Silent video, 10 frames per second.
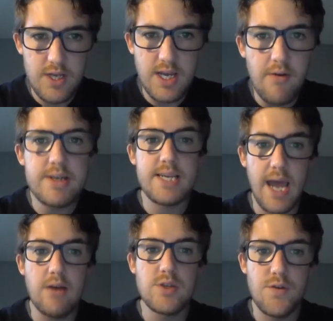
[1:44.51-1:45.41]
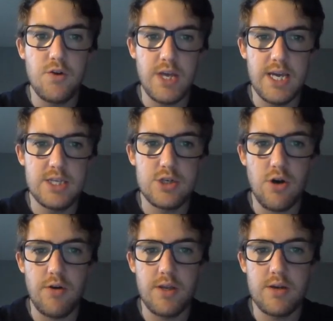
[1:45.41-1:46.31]
current accounts for the
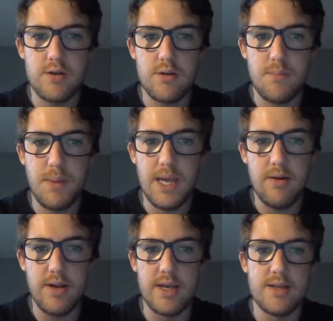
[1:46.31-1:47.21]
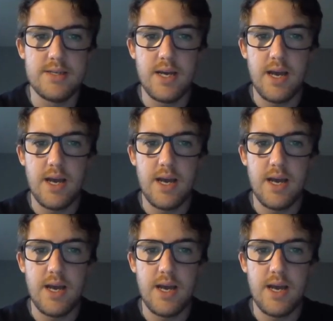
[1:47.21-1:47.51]
historical period.